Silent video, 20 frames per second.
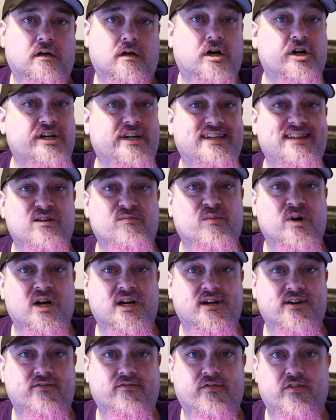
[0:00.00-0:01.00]
Are you in the
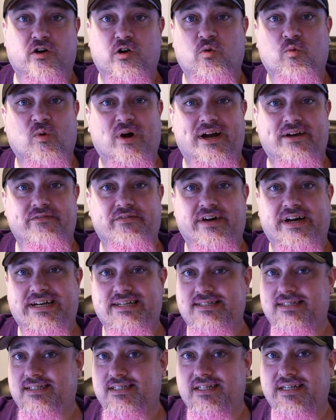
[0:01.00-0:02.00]
market for a Wi-Fi
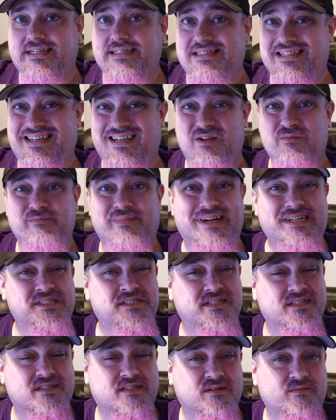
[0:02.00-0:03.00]
6E mesh
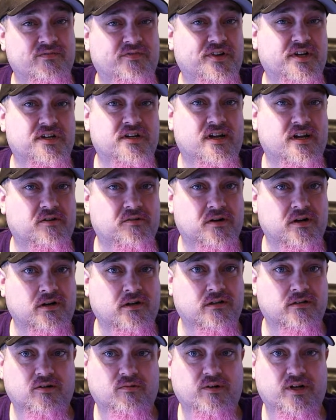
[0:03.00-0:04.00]
system for your
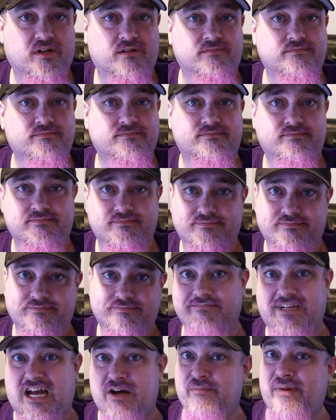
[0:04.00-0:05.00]
network? Well,
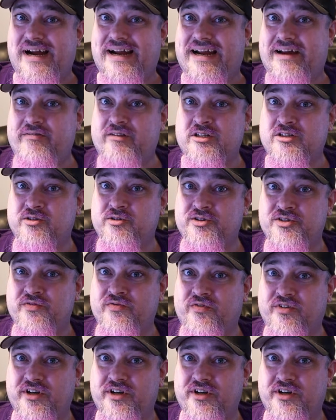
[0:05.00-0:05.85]
I might have the solution for